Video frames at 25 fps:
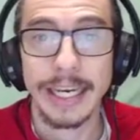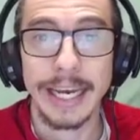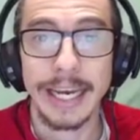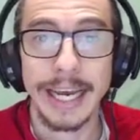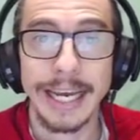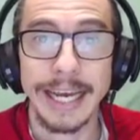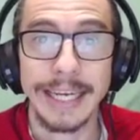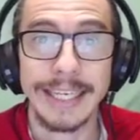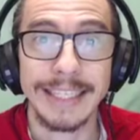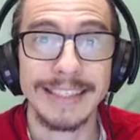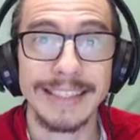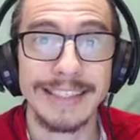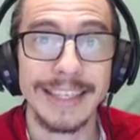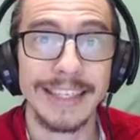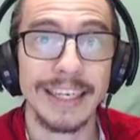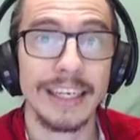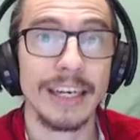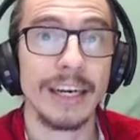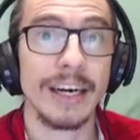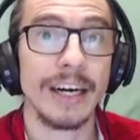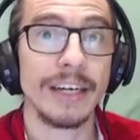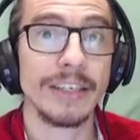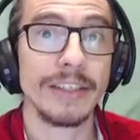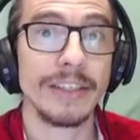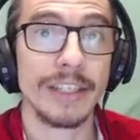and it said
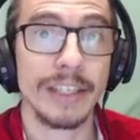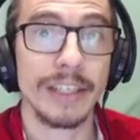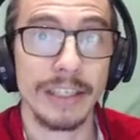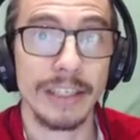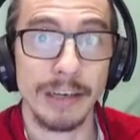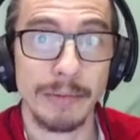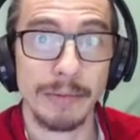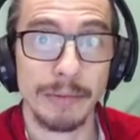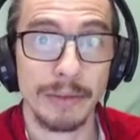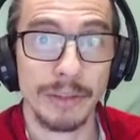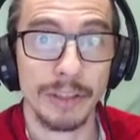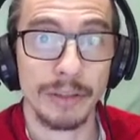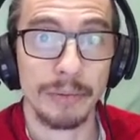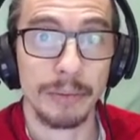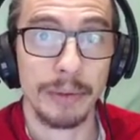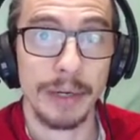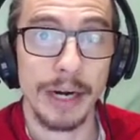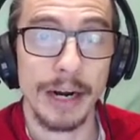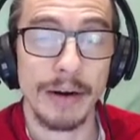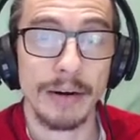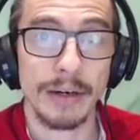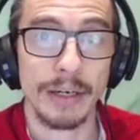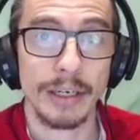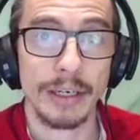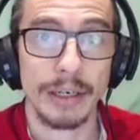100 kilometers per
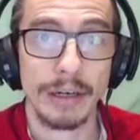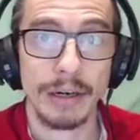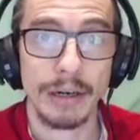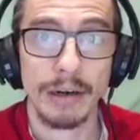hour